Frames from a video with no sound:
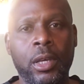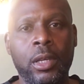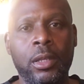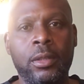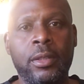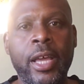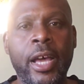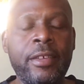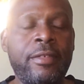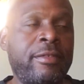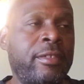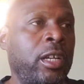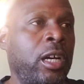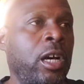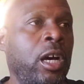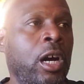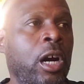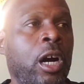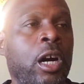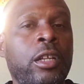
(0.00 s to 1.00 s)
That's
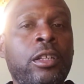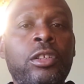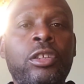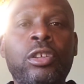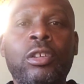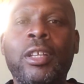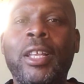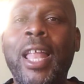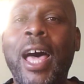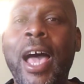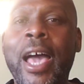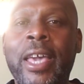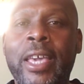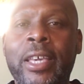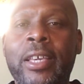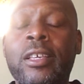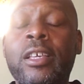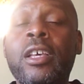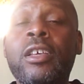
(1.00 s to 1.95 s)
the underlying